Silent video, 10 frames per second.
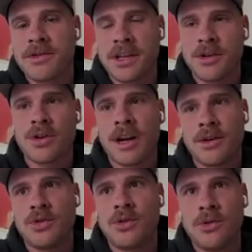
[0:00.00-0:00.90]
you try to
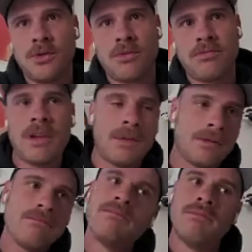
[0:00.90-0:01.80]
do
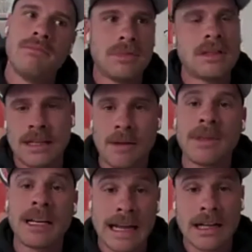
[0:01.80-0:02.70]
maybe
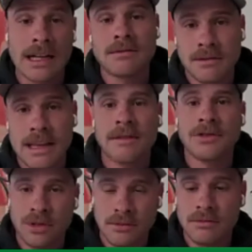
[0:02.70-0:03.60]
something that
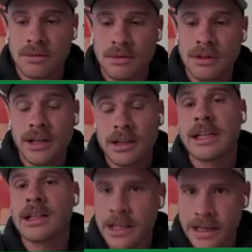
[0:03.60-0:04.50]
literally
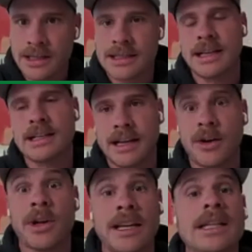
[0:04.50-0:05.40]
clicks and is like,
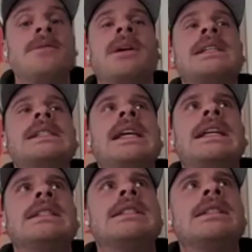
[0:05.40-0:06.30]
okay, this makes
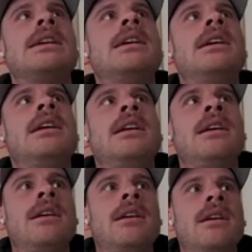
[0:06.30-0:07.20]
sense,
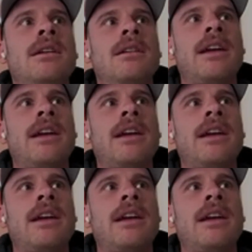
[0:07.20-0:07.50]
and